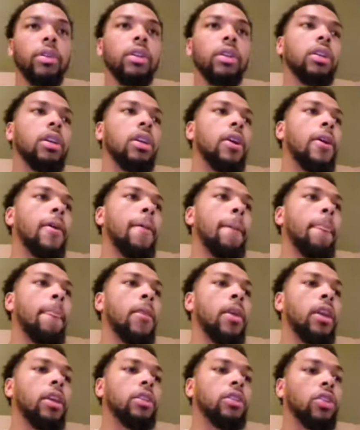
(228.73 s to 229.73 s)
But
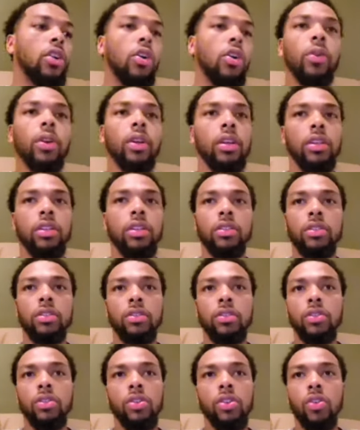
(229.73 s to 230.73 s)
it's
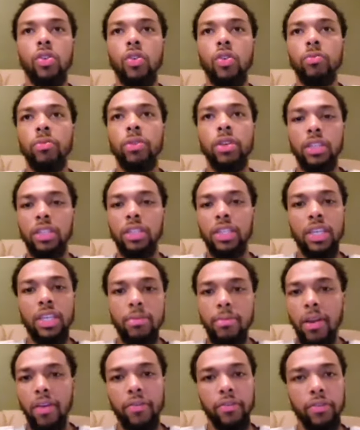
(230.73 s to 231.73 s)
always, you know, going to be a
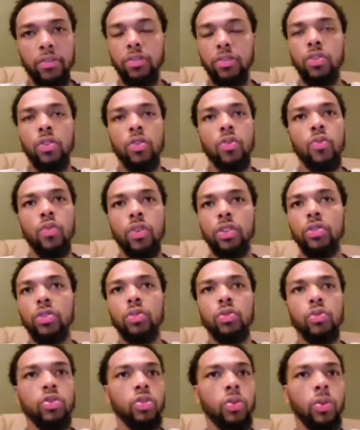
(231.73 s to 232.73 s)
team effort, you know,
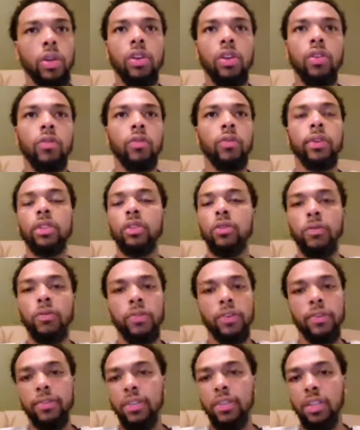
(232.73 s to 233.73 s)
one through twelve, one
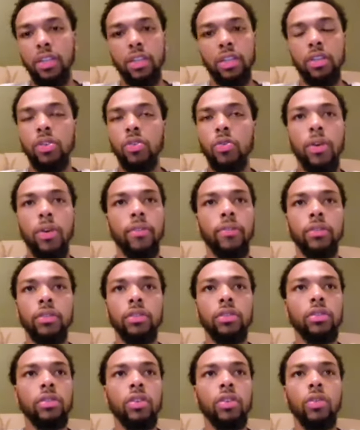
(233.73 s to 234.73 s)
through fifteen,
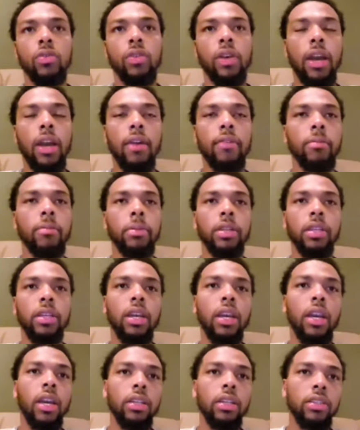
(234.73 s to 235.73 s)
whoever, you know, however
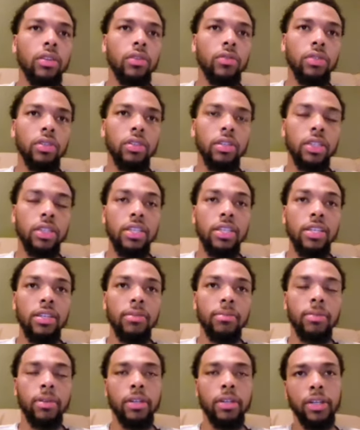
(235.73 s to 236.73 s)
many guys on the
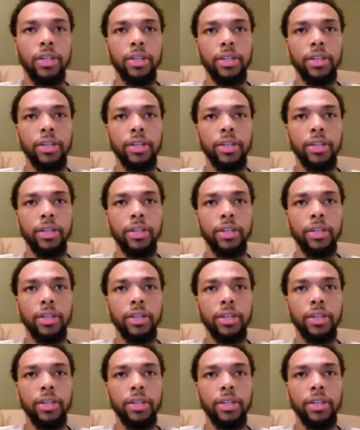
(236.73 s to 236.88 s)
team.